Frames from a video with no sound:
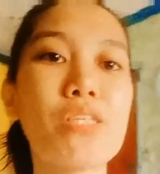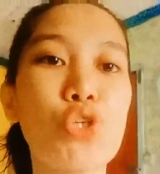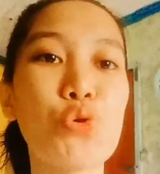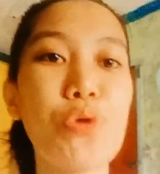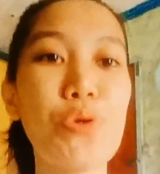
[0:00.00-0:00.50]

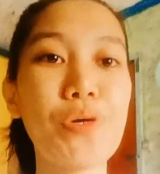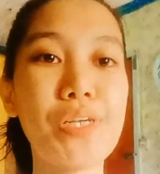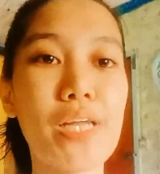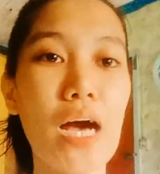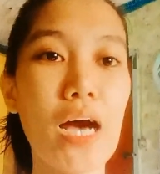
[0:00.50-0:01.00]
so we were
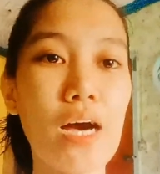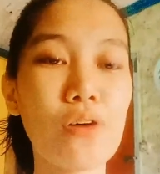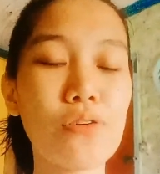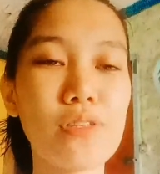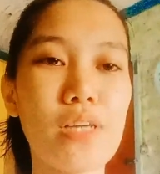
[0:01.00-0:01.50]

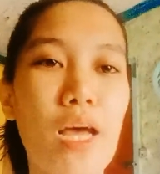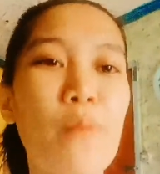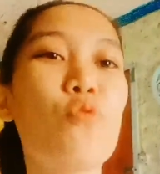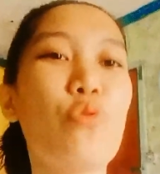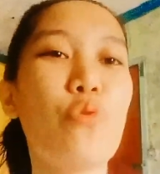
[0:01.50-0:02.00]
down.
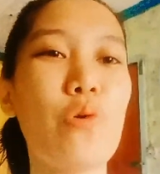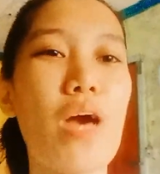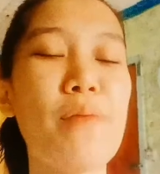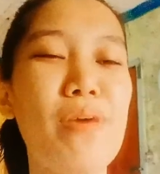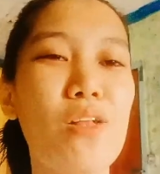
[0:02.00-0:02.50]

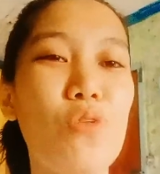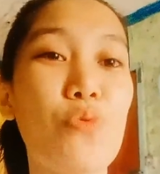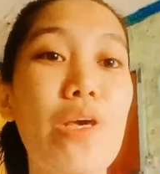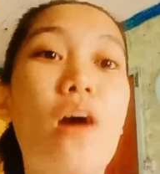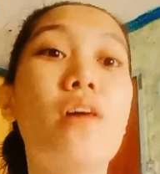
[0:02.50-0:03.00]

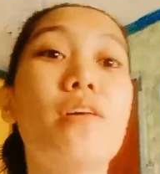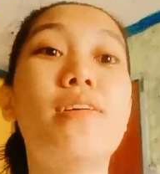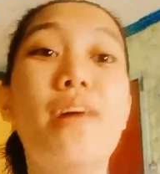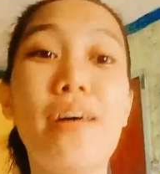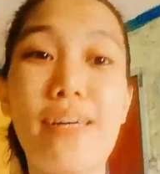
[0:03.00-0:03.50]
We are
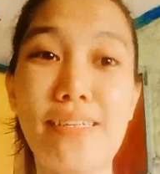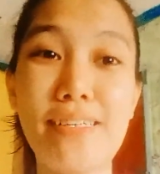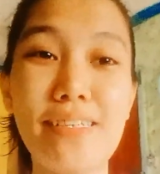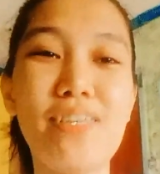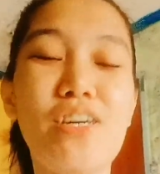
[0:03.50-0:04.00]

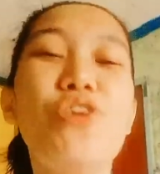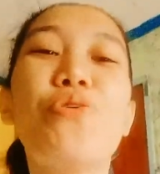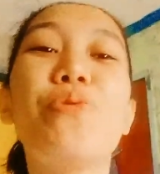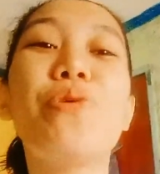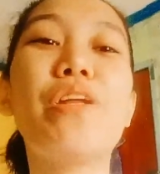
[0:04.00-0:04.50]
done
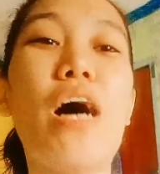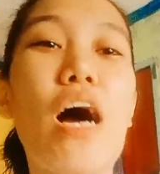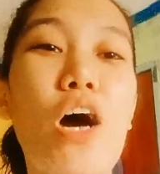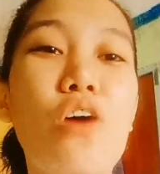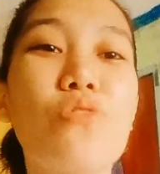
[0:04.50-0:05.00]
with
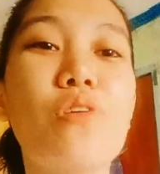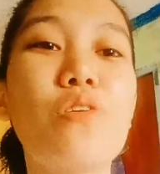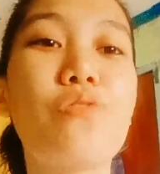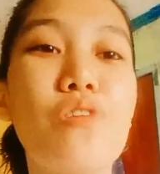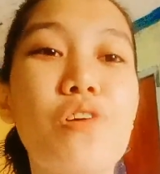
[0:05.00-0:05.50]

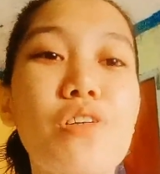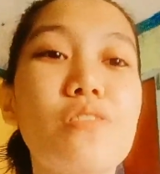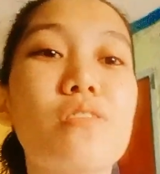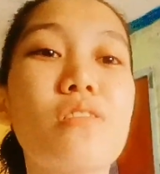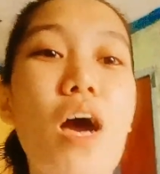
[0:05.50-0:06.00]
our
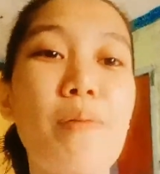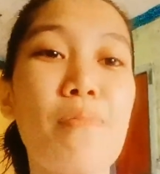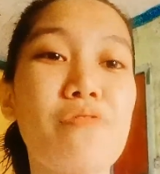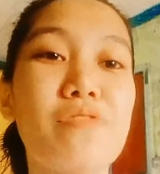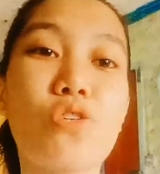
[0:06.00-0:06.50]
first type
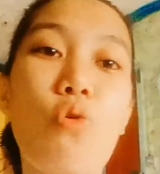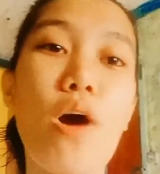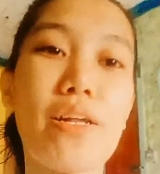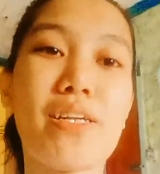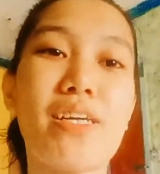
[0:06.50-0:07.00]
of
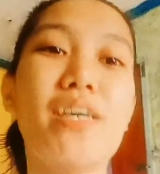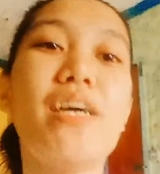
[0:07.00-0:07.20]
squat.